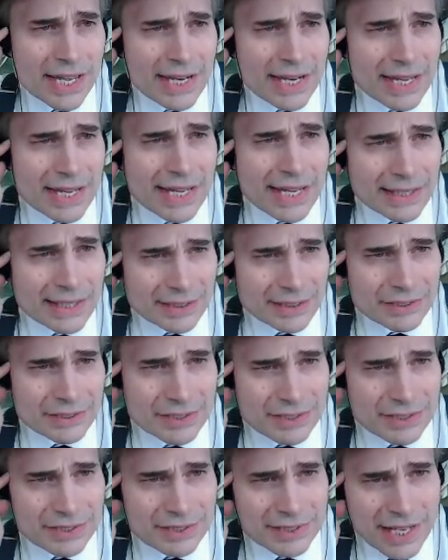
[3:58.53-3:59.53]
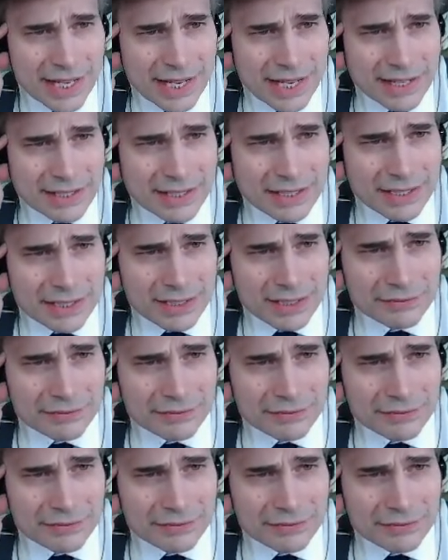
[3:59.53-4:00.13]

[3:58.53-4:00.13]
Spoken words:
an English estate